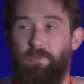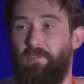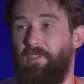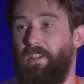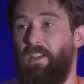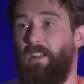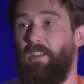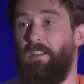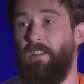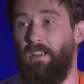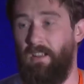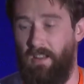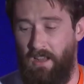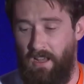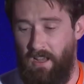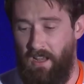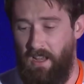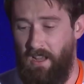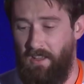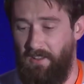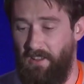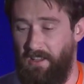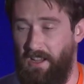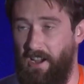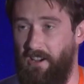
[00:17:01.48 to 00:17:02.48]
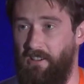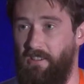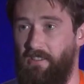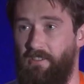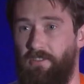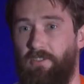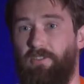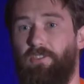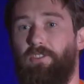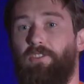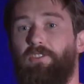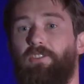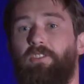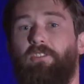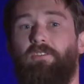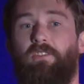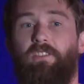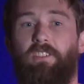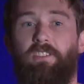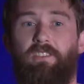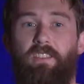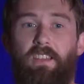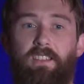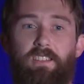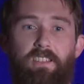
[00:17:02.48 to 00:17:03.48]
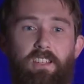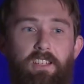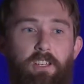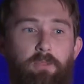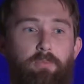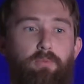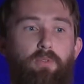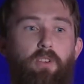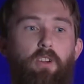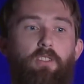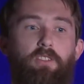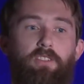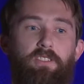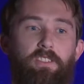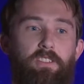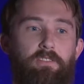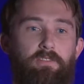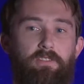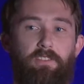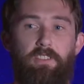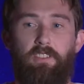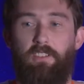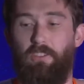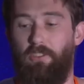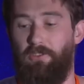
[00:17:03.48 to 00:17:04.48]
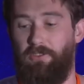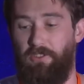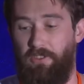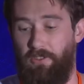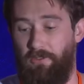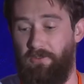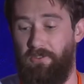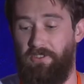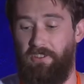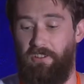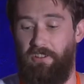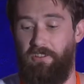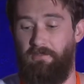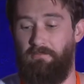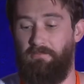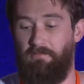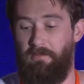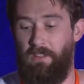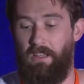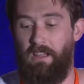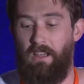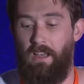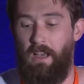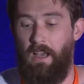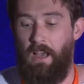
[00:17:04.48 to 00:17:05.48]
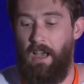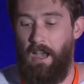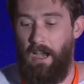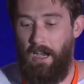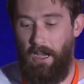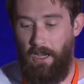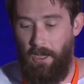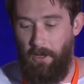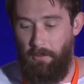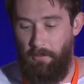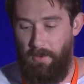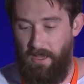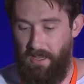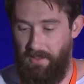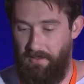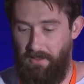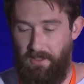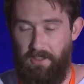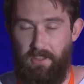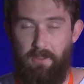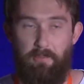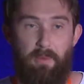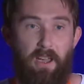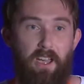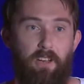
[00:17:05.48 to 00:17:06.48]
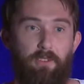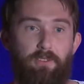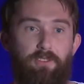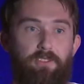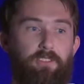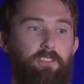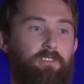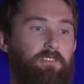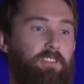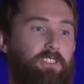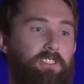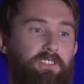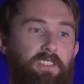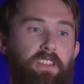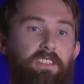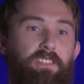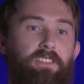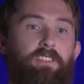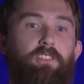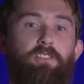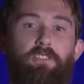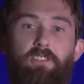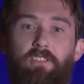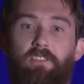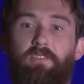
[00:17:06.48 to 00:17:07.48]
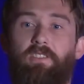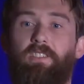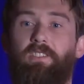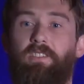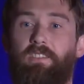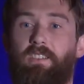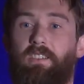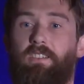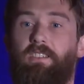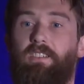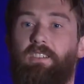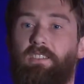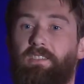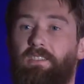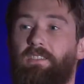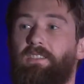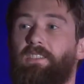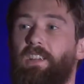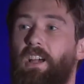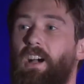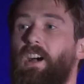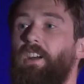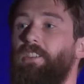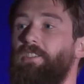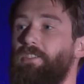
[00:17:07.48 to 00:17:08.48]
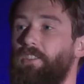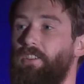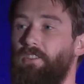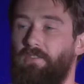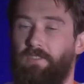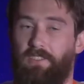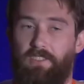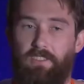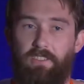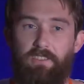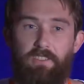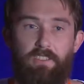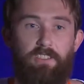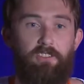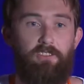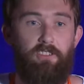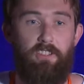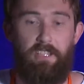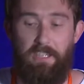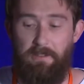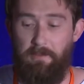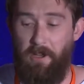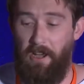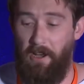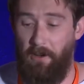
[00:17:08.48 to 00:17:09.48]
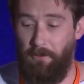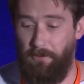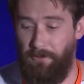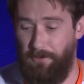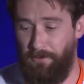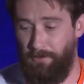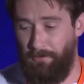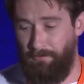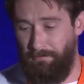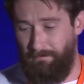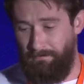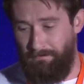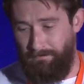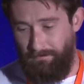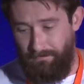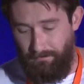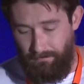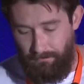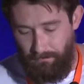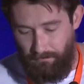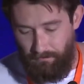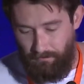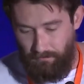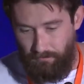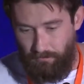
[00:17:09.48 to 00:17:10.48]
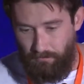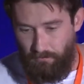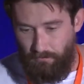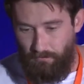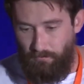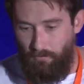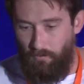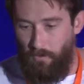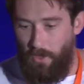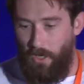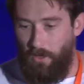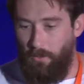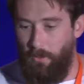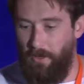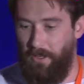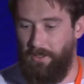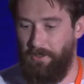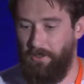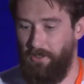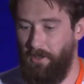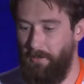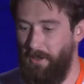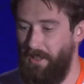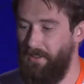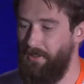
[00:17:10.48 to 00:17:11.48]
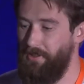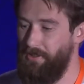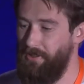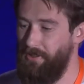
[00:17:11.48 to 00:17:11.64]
we've had, the current user service, that's like a proxy for the user. And then the mail service, that's the service that is in charge of sending your emails. When I talk about the